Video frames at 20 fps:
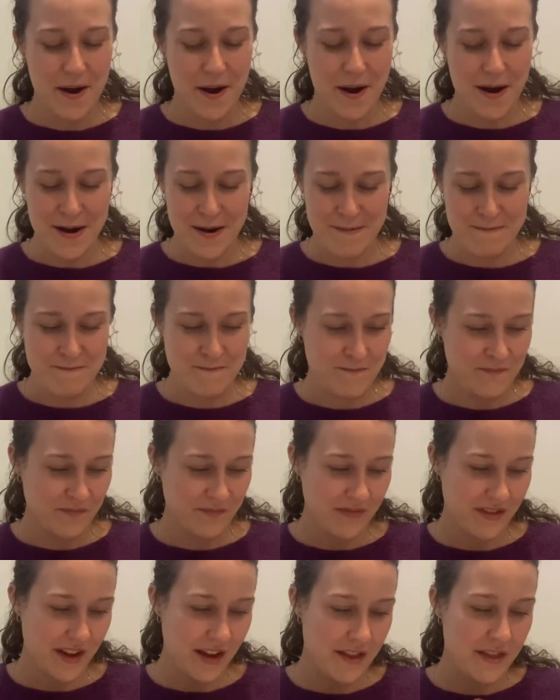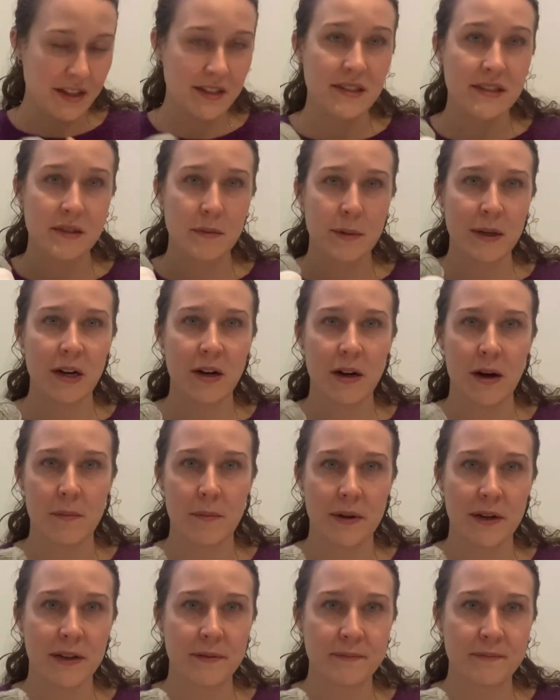And this is a bigger
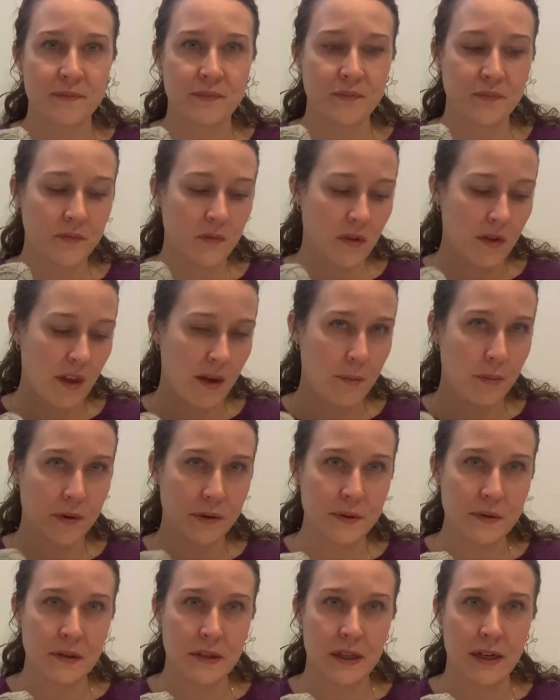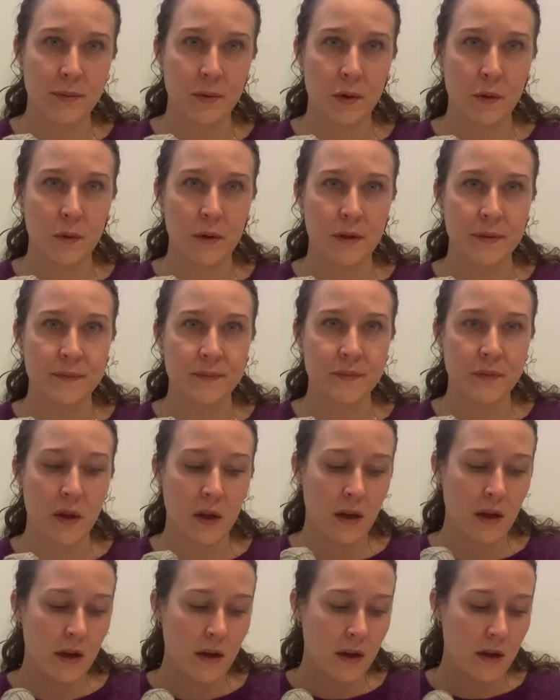company. They produce a lot more wool.
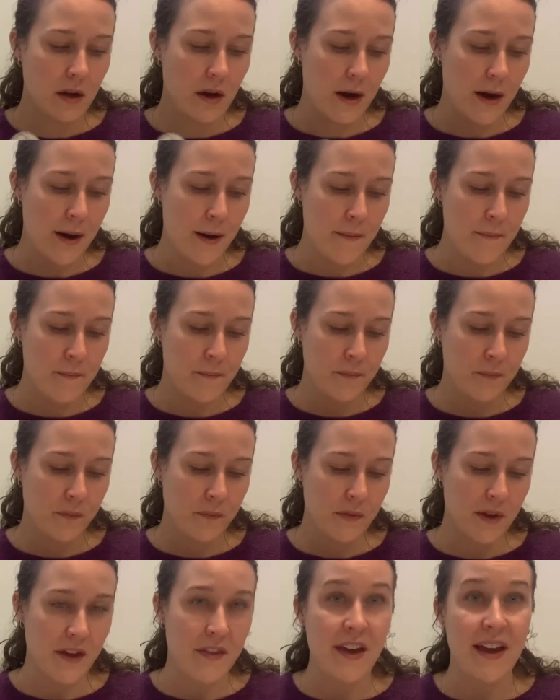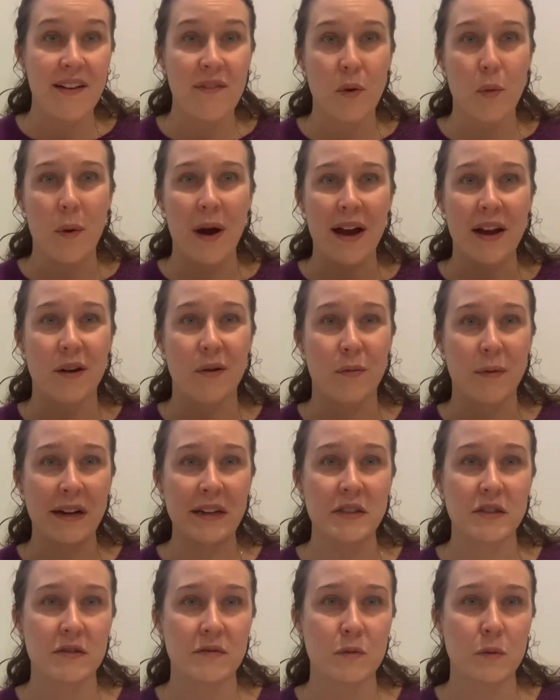And they have a wider
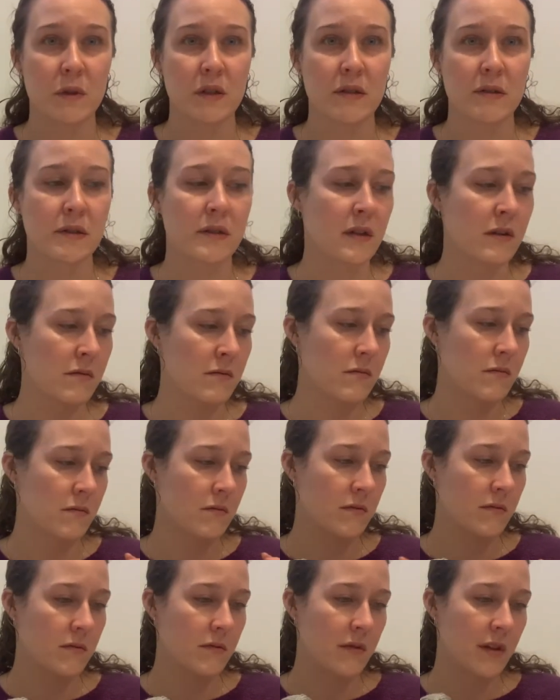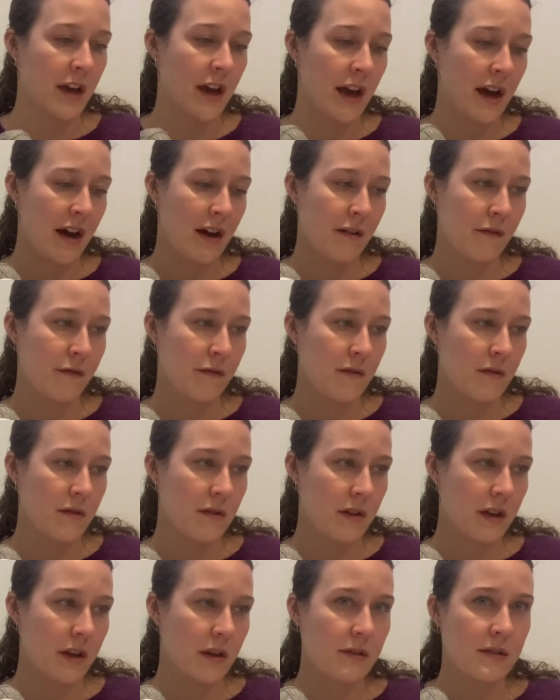range of wool. So they have
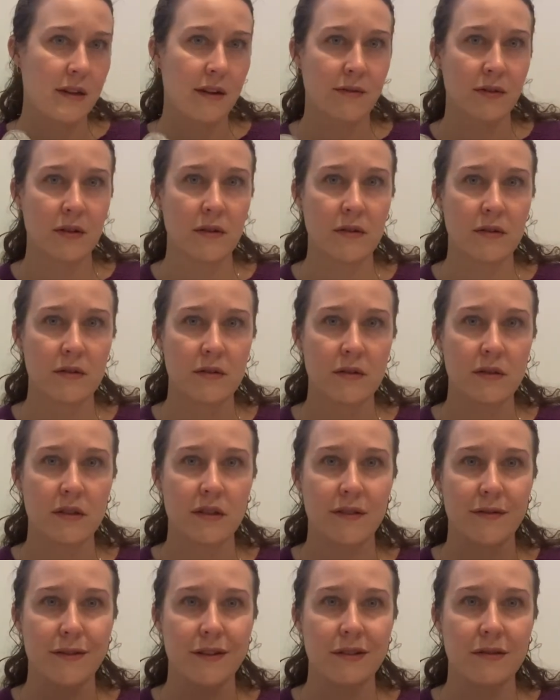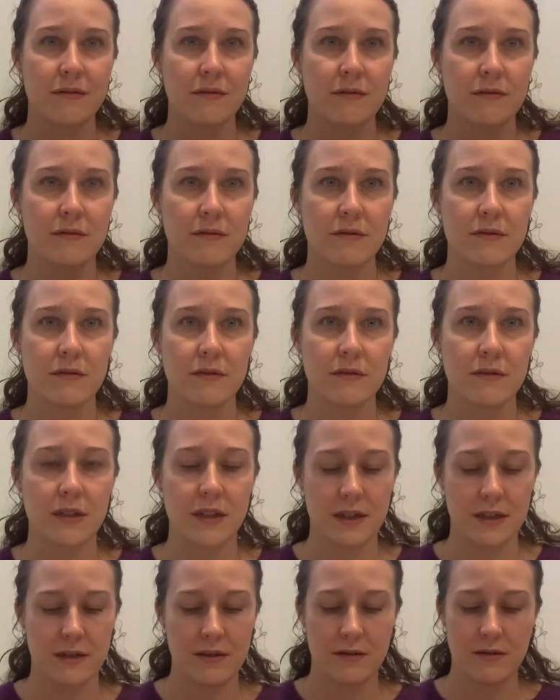like several different
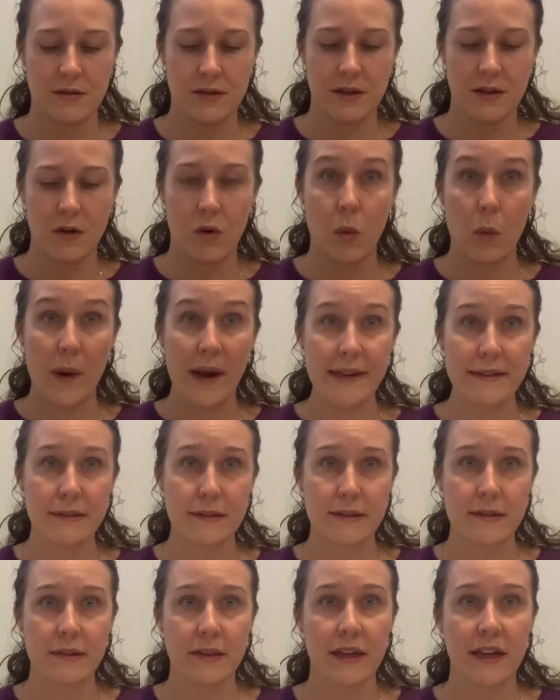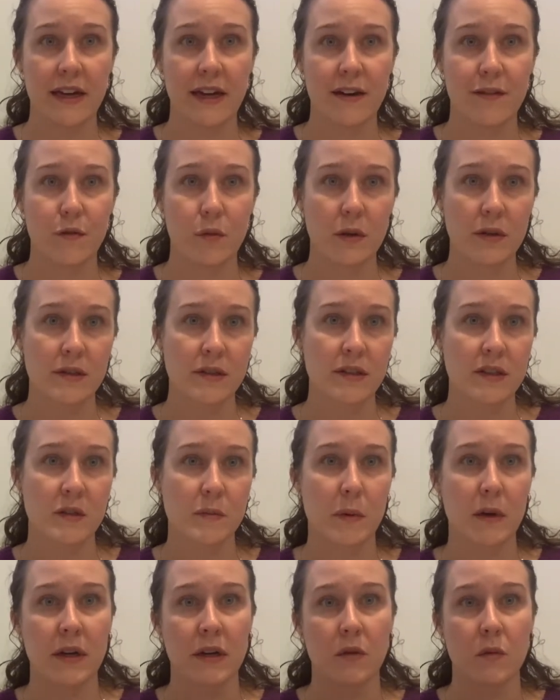weights. They have worsted
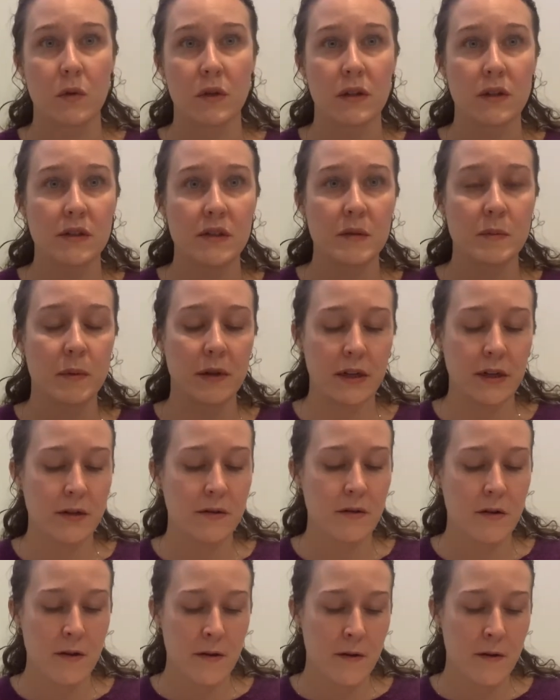spun and woolen spun.